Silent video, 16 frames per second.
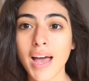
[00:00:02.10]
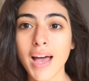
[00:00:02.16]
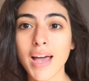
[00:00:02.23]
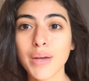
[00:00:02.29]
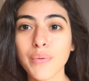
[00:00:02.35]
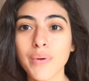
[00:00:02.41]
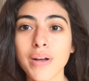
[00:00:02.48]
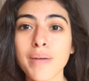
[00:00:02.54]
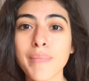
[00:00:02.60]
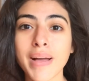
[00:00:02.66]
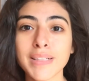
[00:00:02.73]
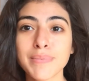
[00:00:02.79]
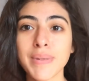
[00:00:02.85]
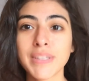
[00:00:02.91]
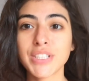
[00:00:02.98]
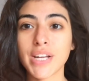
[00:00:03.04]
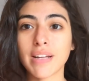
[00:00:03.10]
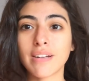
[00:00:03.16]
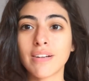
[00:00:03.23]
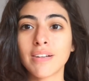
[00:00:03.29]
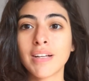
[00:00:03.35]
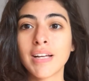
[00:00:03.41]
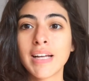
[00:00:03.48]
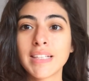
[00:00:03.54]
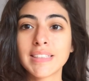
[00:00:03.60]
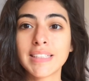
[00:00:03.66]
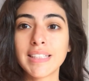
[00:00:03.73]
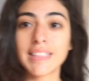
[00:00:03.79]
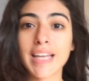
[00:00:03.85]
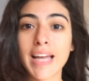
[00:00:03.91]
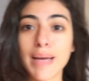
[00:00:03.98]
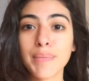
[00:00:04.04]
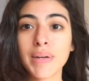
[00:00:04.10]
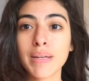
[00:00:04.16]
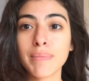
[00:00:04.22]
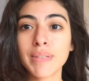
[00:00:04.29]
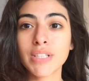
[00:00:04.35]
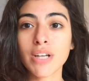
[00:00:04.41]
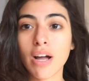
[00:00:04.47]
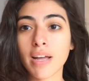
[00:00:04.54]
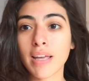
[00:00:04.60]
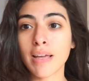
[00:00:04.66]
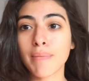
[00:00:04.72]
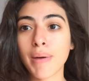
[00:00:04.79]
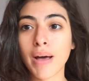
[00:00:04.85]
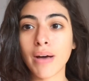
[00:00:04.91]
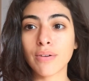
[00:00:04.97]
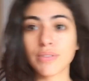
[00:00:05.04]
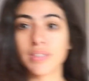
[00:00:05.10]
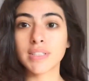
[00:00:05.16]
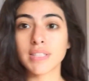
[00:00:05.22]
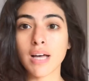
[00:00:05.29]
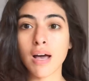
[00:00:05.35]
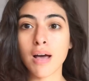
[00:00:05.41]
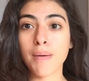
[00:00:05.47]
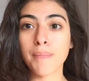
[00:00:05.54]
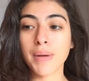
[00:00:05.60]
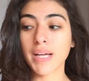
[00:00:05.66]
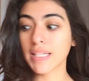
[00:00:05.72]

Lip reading: Hi, welcome back to my channel. Today I'm going to be talking about some